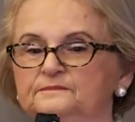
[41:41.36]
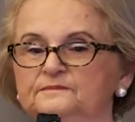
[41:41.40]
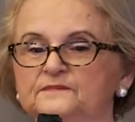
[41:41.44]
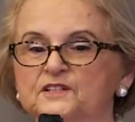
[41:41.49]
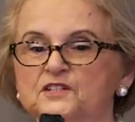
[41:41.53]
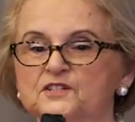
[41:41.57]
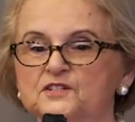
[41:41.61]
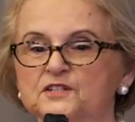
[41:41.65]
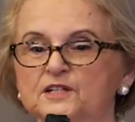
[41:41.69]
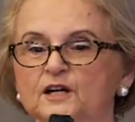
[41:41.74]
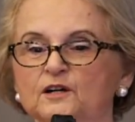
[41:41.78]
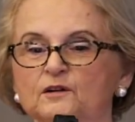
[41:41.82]

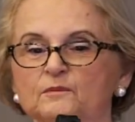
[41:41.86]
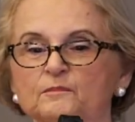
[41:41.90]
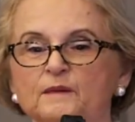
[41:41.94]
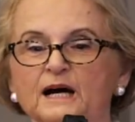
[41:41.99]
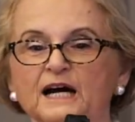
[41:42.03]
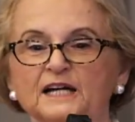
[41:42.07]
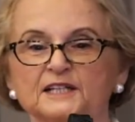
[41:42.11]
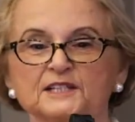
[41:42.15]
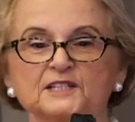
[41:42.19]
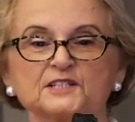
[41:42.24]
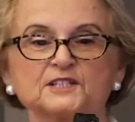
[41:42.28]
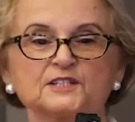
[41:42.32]
So
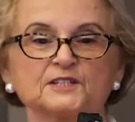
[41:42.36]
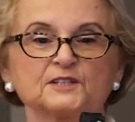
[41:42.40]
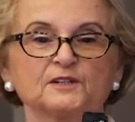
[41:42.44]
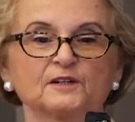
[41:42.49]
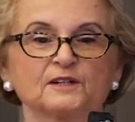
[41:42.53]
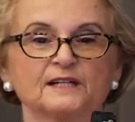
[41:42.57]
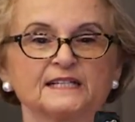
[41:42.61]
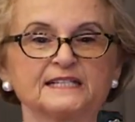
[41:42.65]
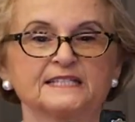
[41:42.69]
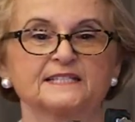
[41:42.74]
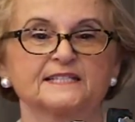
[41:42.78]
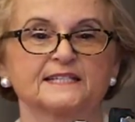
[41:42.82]

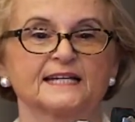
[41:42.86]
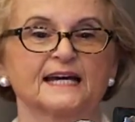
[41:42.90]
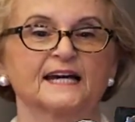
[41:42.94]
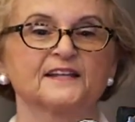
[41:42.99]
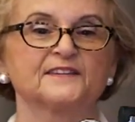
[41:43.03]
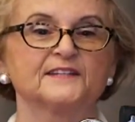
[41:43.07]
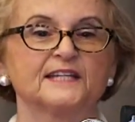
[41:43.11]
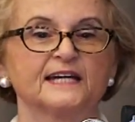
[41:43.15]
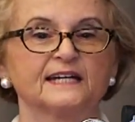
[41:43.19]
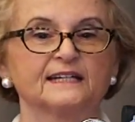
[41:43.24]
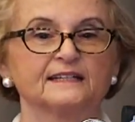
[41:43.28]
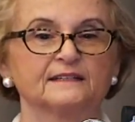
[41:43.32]
Montessori
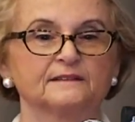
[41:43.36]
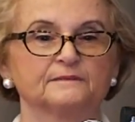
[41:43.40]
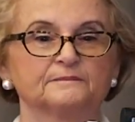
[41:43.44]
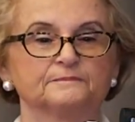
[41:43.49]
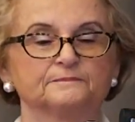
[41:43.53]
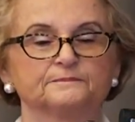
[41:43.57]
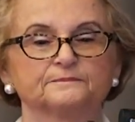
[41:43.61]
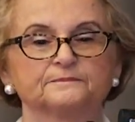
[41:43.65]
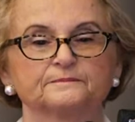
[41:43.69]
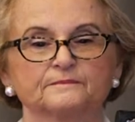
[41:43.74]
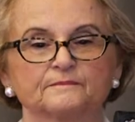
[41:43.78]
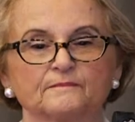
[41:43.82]
said that
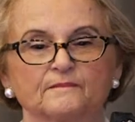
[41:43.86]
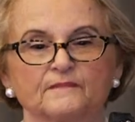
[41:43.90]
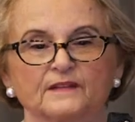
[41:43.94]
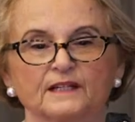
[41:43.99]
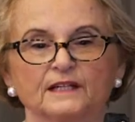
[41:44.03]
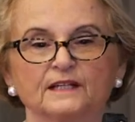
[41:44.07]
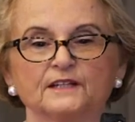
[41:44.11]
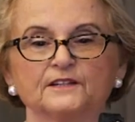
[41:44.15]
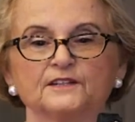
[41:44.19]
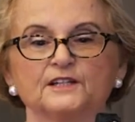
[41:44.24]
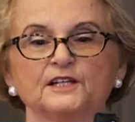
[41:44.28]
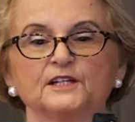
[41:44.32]

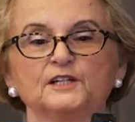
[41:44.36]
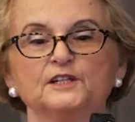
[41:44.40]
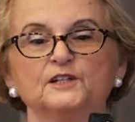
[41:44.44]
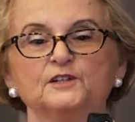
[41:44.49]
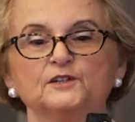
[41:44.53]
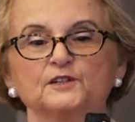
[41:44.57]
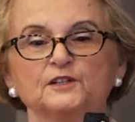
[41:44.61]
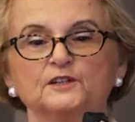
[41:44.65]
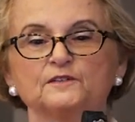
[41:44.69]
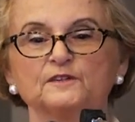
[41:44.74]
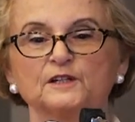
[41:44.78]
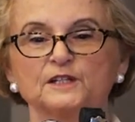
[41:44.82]
the
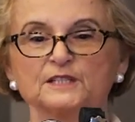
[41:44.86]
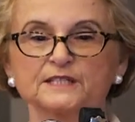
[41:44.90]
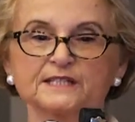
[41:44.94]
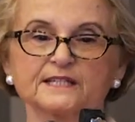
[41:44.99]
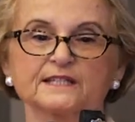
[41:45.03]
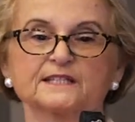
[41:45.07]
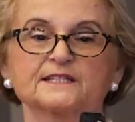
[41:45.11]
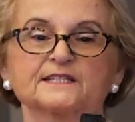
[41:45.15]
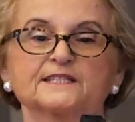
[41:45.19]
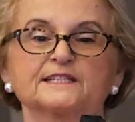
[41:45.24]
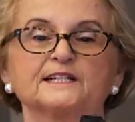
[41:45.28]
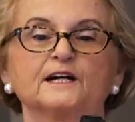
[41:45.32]
universe
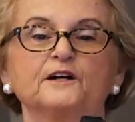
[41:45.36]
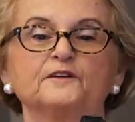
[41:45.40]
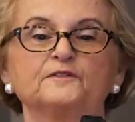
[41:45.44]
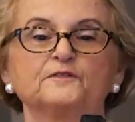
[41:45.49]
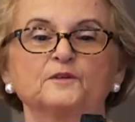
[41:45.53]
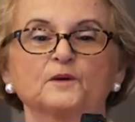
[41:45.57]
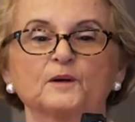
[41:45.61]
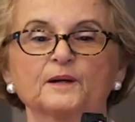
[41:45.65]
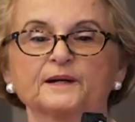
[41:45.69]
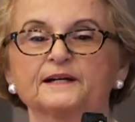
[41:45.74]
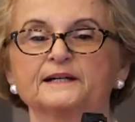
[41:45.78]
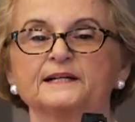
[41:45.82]
is
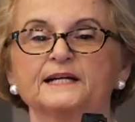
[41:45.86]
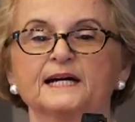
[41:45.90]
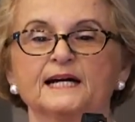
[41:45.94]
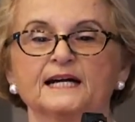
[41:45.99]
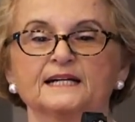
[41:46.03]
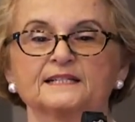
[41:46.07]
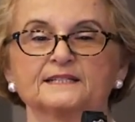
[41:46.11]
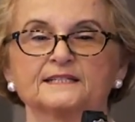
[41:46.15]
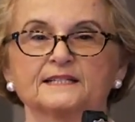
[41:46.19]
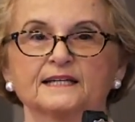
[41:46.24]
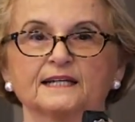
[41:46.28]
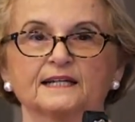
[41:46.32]

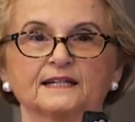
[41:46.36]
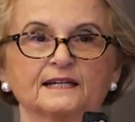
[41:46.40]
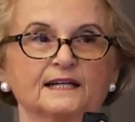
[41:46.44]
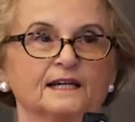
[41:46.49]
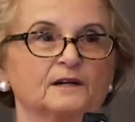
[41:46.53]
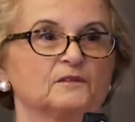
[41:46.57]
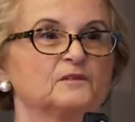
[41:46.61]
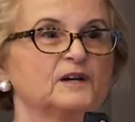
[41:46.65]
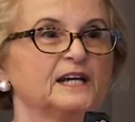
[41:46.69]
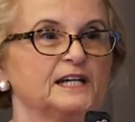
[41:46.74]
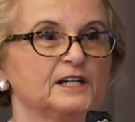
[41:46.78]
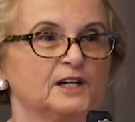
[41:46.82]
self-organizing,
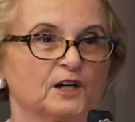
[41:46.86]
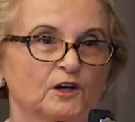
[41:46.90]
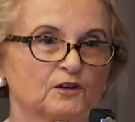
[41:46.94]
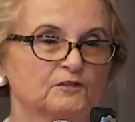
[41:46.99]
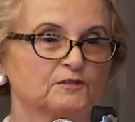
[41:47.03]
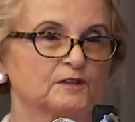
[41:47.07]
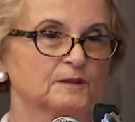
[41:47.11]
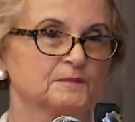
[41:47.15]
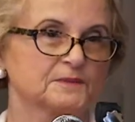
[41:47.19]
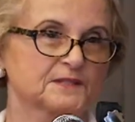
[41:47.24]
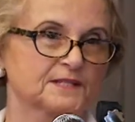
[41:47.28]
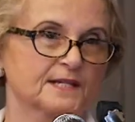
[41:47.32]
and we know
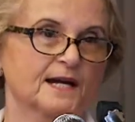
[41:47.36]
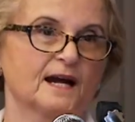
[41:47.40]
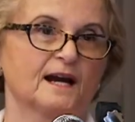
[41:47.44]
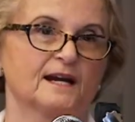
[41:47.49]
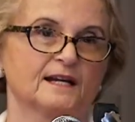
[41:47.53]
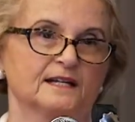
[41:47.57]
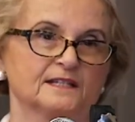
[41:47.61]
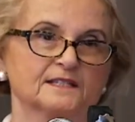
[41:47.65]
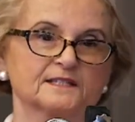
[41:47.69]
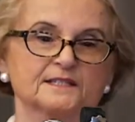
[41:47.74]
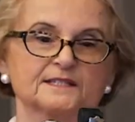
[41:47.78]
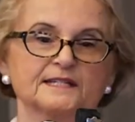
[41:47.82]
from
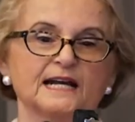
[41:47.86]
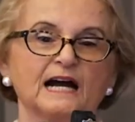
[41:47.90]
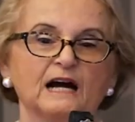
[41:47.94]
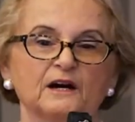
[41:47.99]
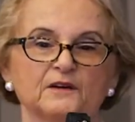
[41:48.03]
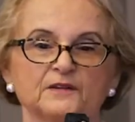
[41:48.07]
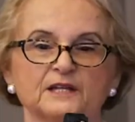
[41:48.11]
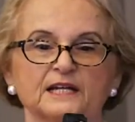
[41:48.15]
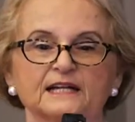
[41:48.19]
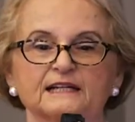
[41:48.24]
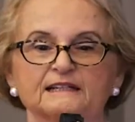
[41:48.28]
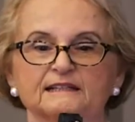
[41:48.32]
science
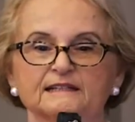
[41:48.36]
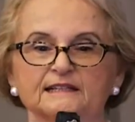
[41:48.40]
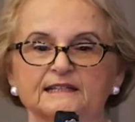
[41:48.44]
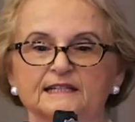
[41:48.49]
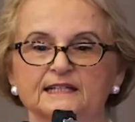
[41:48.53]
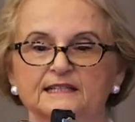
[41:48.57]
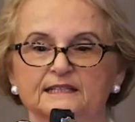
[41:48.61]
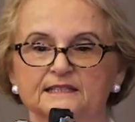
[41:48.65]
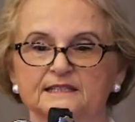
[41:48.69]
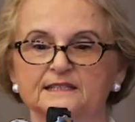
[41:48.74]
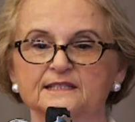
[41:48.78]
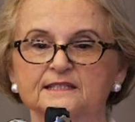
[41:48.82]
now that it
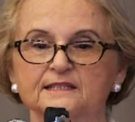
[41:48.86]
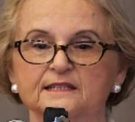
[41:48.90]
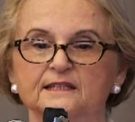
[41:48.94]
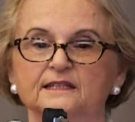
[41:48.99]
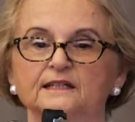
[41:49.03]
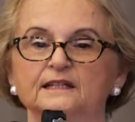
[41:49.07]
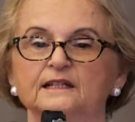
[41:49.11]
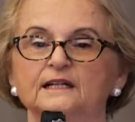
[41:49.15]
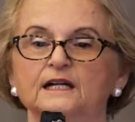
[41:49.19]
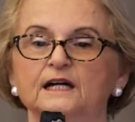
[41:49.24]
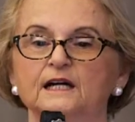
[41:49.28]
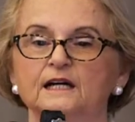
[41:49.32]
is.
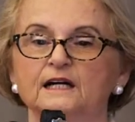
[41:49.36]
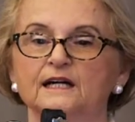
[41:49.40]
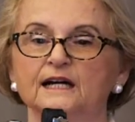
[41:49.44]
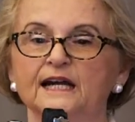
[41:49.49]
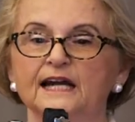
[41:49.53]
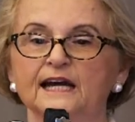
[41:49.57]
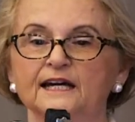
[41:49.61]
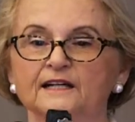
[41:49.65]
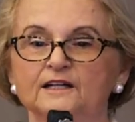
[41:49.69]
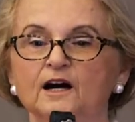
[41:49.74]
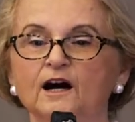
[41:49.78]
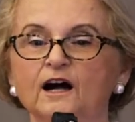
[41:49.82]

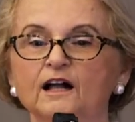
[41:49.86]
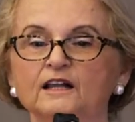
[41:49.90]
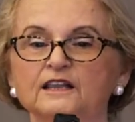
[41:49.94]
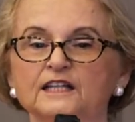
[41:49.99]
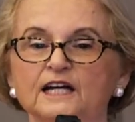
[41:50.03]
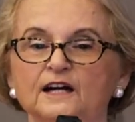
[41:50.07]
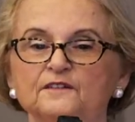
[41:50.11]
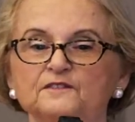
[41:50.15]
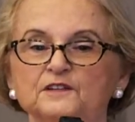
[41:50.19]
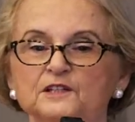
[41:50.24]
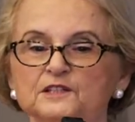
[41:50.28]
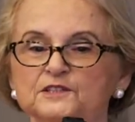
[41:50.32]
At all
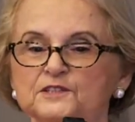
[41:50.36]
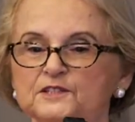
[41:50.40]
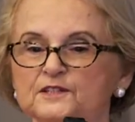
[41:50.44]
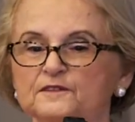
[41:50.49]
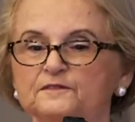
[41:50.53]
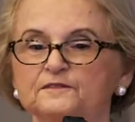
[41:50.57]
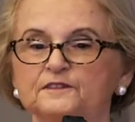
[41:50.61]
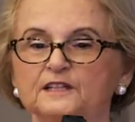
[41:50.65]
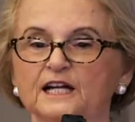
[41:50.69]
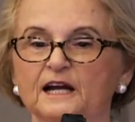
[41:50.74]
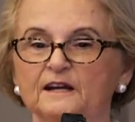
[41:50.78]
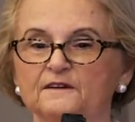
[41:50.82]
levels
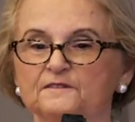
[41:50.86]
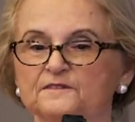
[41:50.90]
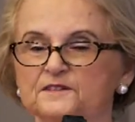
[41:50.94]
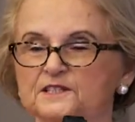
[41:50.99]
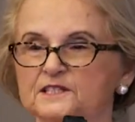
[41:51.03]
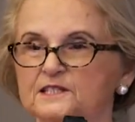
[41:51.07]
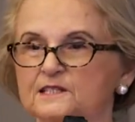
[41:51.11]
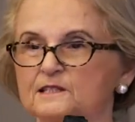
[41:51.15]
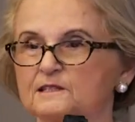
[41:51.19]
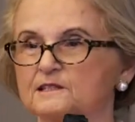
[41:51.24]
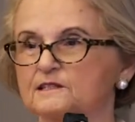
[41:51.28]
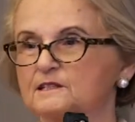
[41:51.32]
of life,
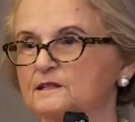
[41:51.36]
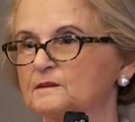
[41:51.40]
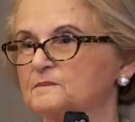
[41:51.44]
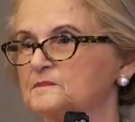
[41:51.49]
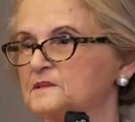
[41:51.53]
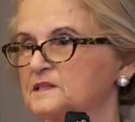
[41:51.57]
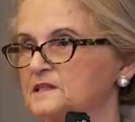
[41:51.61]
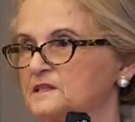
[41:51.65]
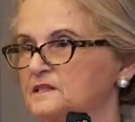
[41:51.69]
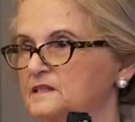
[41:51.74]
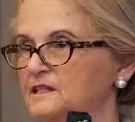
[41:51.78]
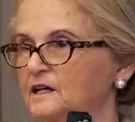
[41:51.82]

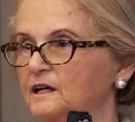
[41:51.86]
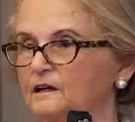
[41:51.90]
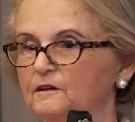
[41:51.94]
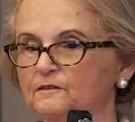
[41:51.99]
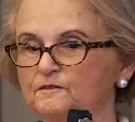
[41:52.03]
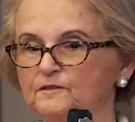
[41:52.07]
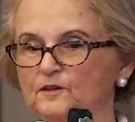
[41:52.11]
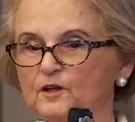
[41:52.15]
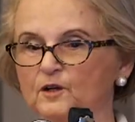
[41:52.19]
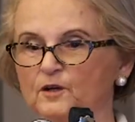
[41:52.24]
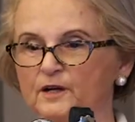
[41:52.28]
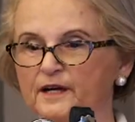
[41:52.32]
systems
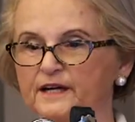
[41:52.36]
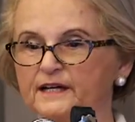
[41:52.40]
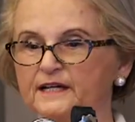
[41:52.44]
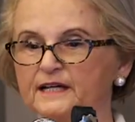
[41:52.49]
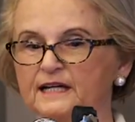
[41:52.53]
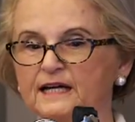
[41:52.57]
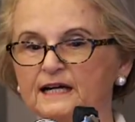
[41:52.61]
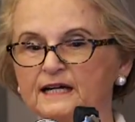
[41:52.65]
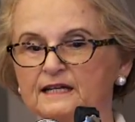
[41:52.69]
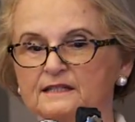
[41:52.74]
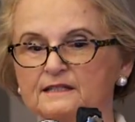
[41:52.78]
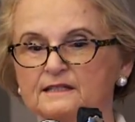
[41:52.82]

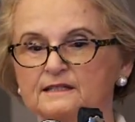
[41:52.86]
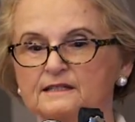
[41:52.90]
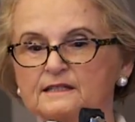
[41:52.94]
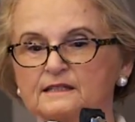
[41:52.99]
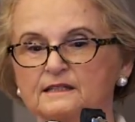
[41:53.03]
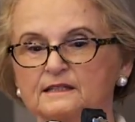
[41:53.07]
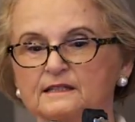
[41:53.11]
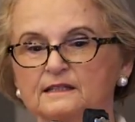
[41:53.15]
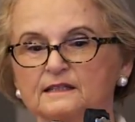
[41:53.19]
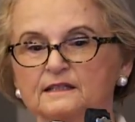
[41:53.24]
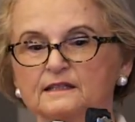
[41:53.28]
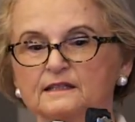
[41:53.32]
self-organize.